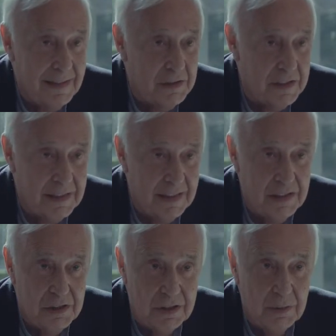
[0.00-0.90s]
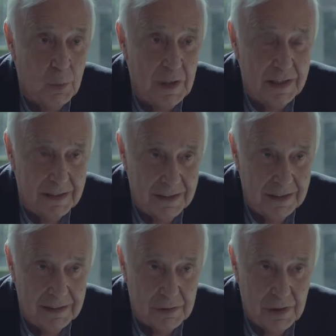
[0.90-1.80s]
legislation
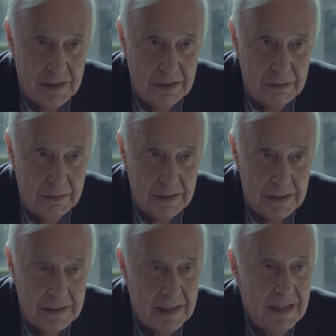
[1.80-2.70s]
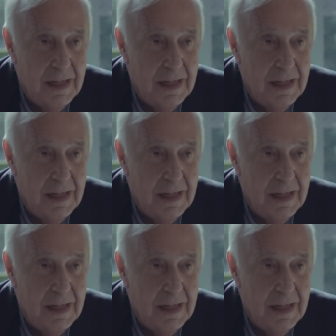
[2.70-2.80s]
weakening the trade unions.